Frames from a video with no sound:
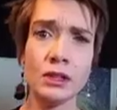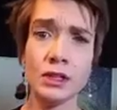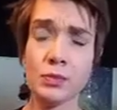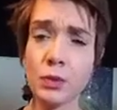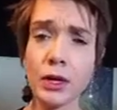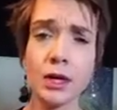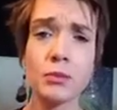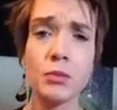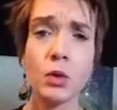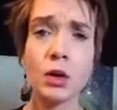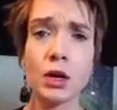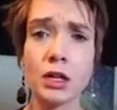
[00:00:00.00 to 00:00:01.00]
these brick and
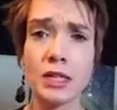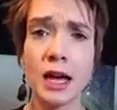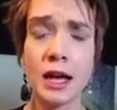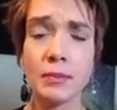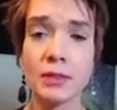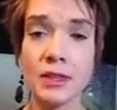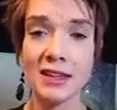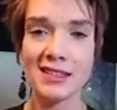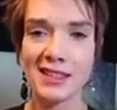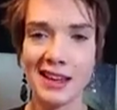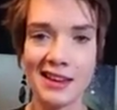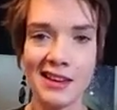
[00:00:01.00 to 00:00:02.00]
mortar type
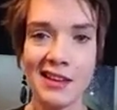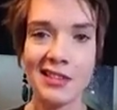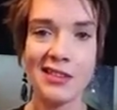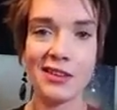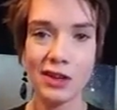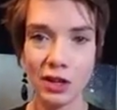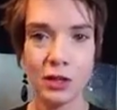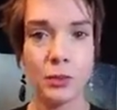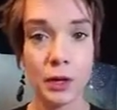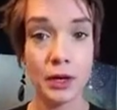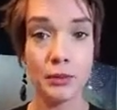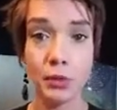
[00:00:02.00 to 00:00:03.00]
things. Like, look at all the
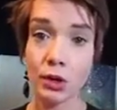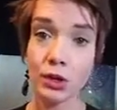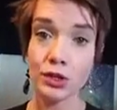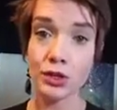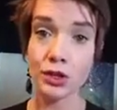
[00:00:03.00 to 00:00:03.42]
brick and mortar